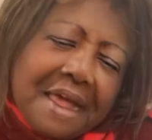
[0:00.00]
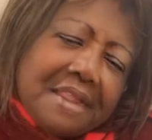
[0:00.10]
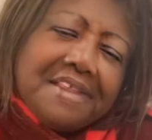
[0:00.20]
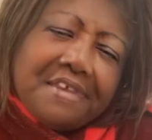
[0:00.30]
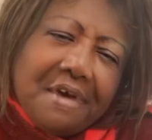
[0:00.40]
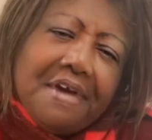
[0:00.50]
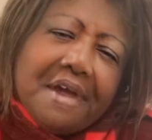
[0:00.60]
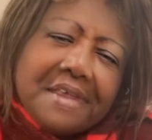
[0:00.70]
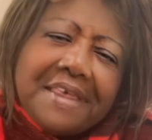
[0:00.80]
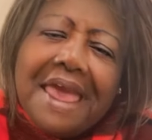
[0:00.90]

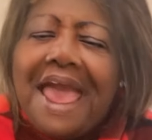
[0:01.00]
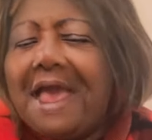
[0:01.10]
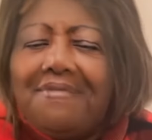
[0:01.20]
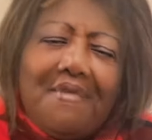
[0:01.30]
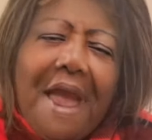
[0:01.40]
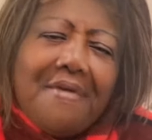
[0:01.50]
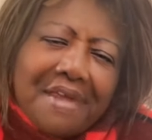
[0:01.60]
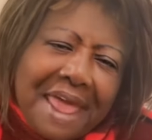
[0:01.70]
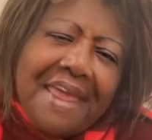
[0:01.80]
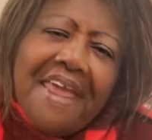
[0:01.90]
Clitoris. Why
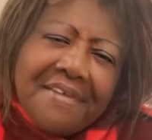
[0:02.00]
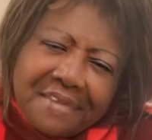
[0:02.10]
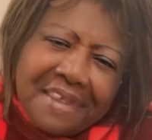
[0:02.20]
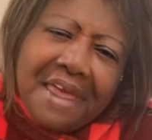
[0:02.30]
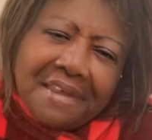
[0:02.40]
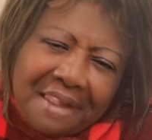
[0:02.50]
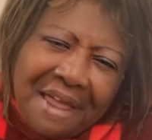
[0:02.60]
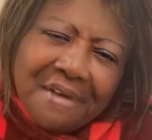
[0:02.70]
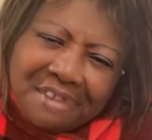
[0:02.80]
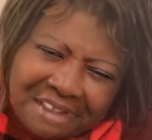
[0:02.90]
would I have Santa
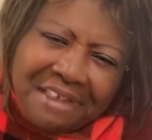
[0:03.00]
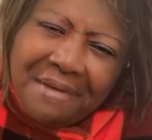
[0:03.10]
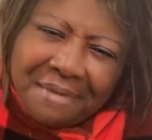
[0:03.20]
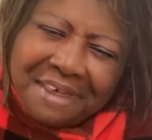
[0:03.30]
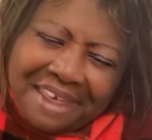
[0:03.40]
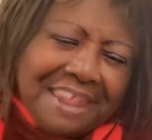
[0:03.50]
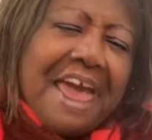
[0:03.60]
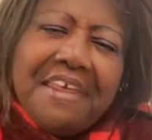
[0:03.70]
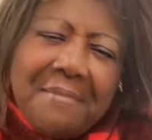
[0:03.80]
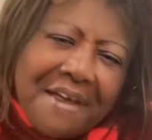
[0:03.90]
Claus' number? Get
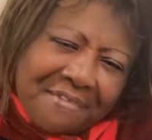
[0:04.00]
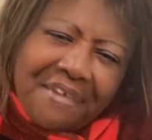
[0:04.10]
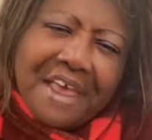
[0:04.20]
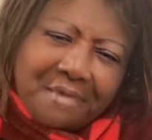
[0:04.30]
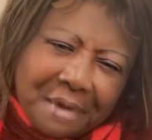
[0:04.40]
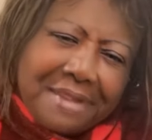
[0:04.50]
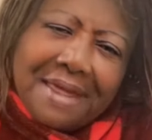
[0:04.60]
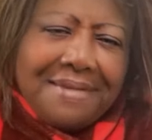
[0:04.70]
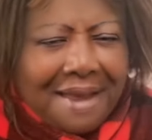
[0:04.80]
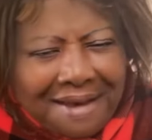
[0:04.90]
out of my face with
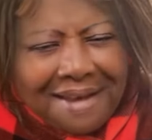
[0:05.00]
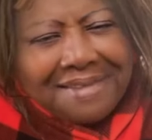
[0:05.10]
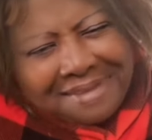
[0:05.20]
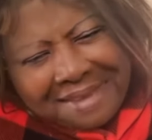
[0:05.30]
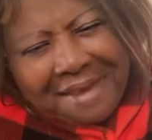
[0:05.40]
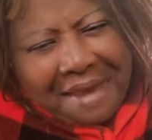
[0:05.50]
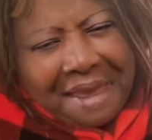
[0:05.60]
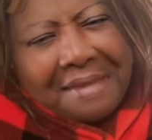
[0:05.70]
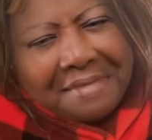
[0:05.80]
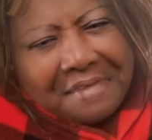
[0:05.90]
that
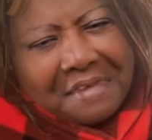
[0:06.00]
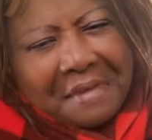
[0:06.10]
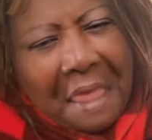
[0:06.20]
nonsense.